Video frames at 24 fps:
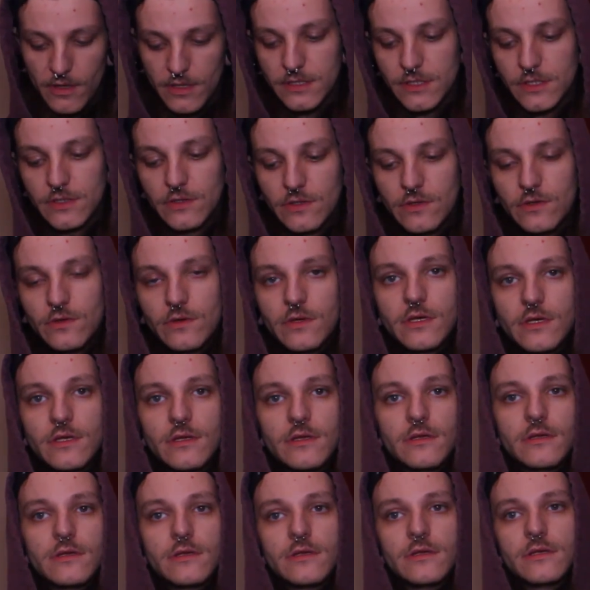so you
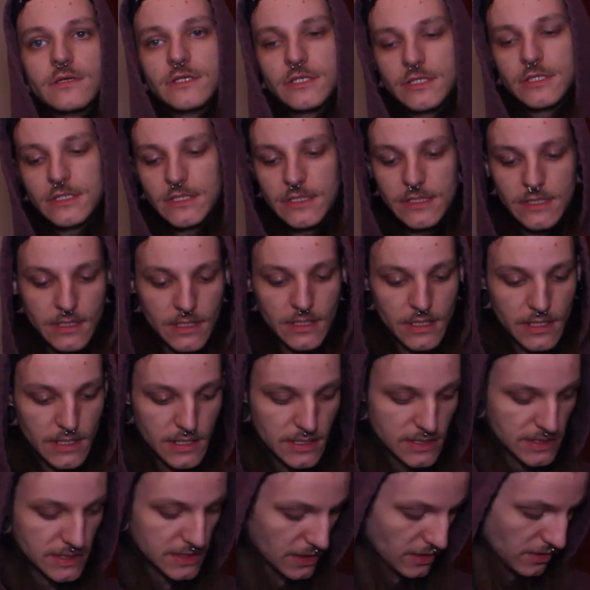can
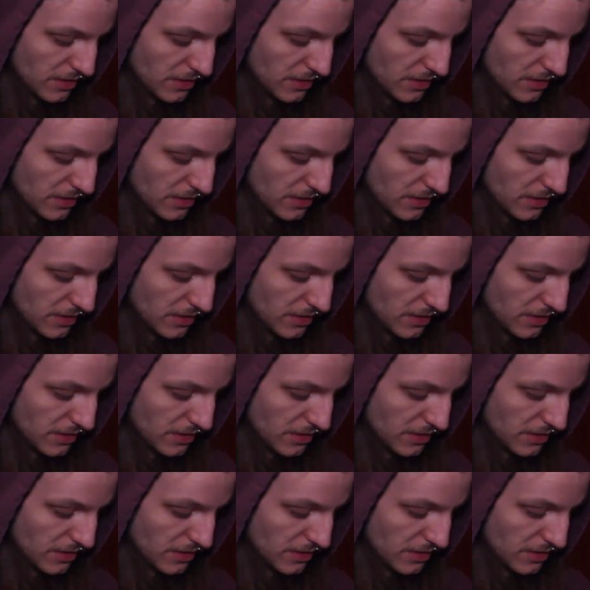set